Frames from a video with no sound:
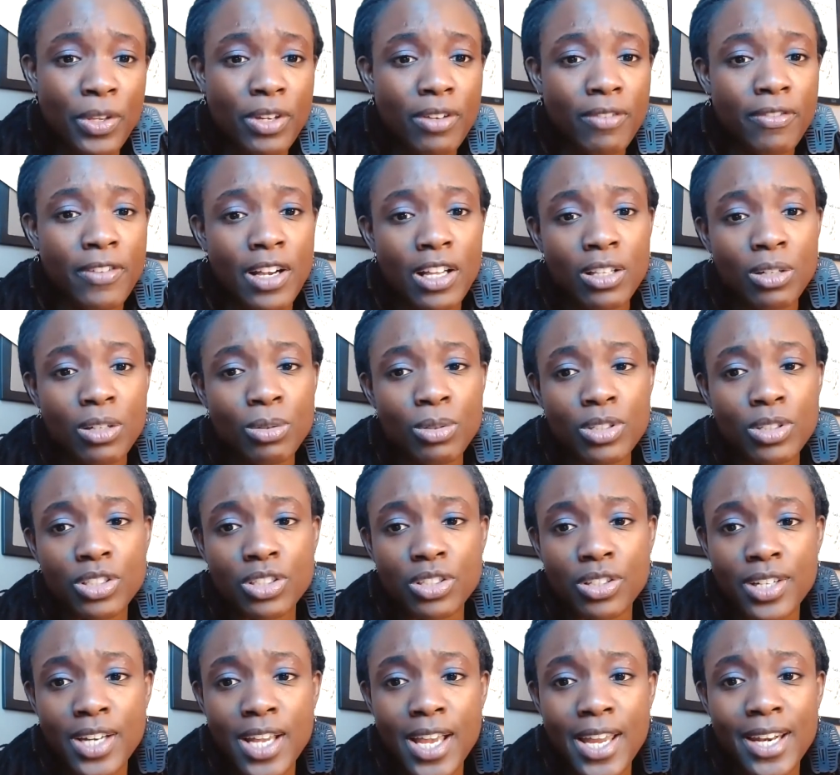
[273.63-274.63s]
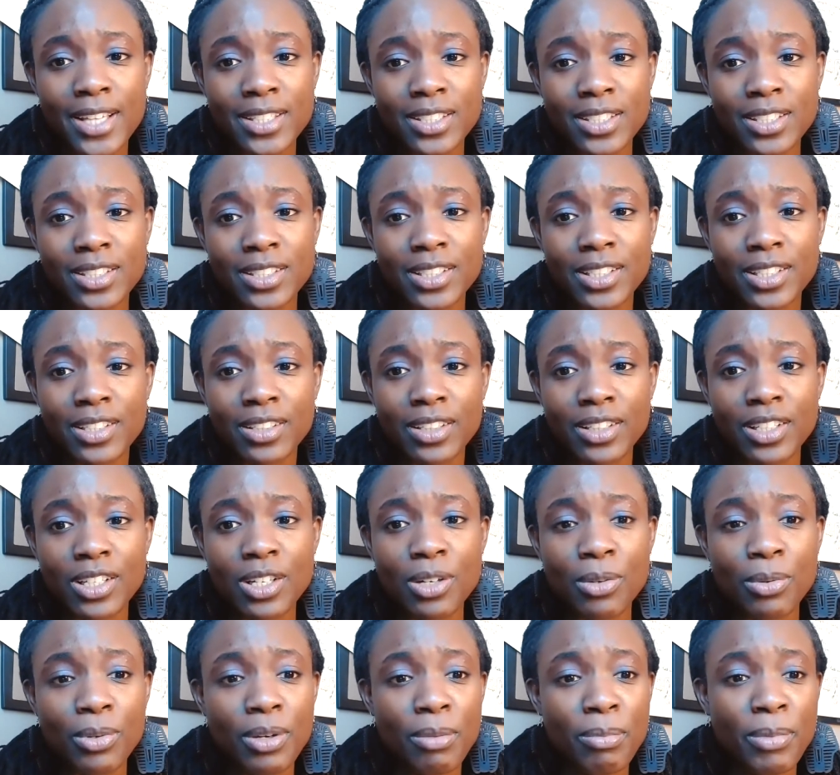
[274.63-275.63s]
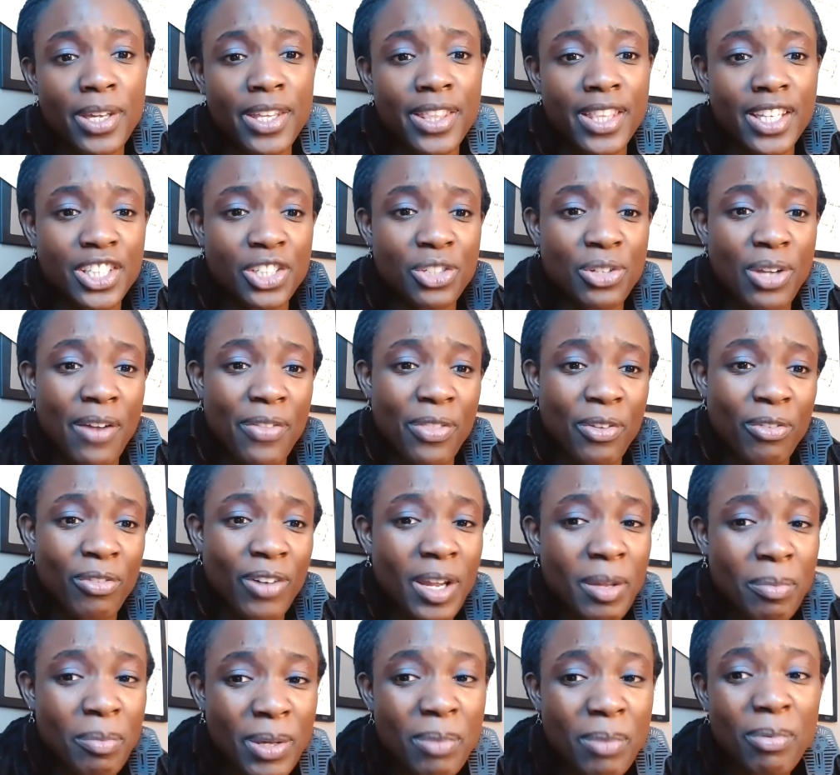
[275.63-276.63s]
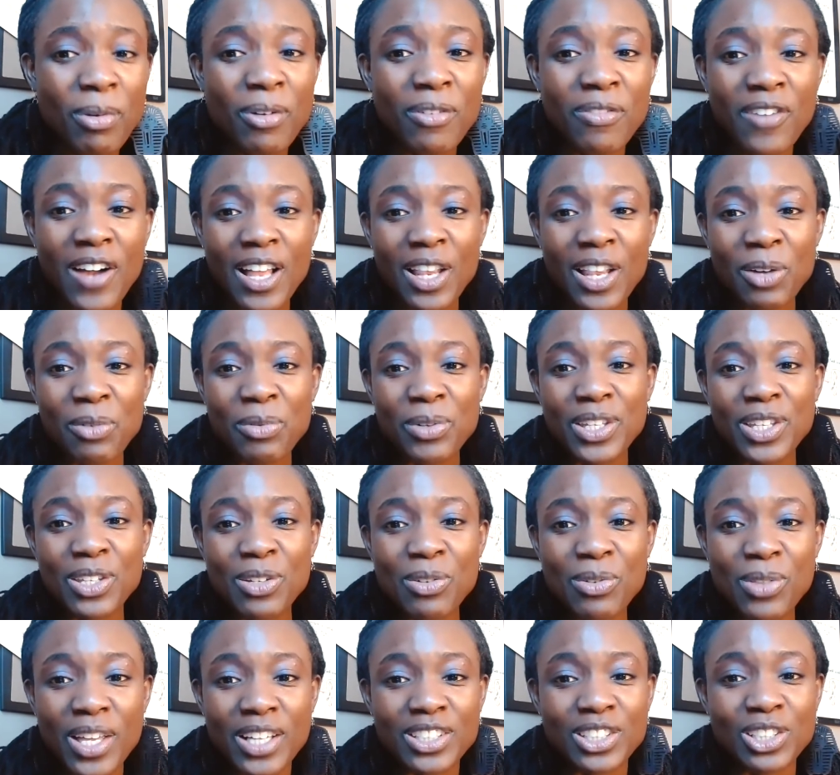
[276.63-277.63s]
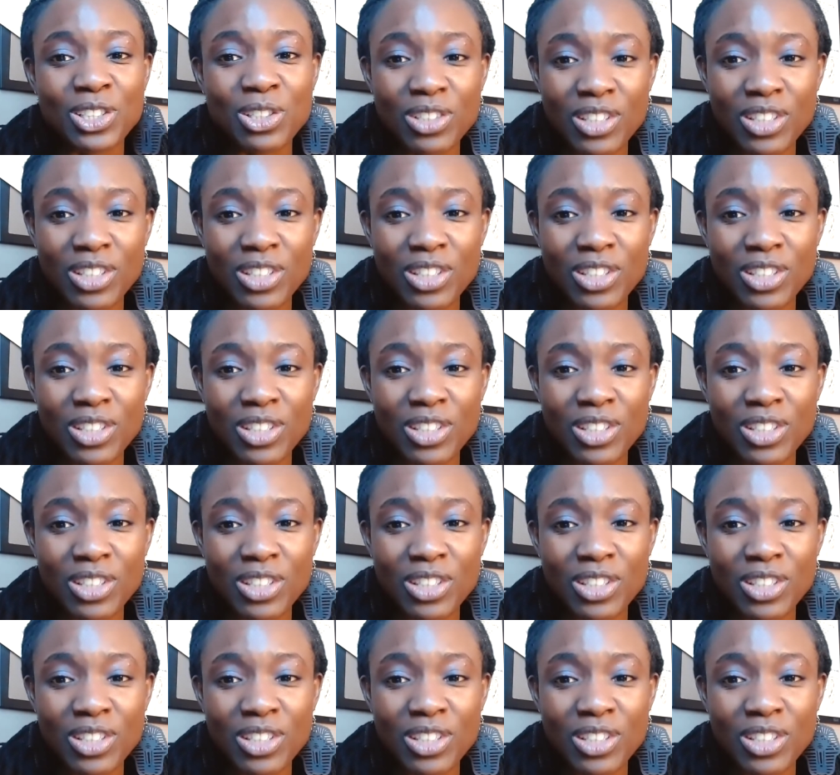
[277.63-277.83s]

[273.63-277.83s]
Followers are not necessarily going to mean that you have the right people following you that's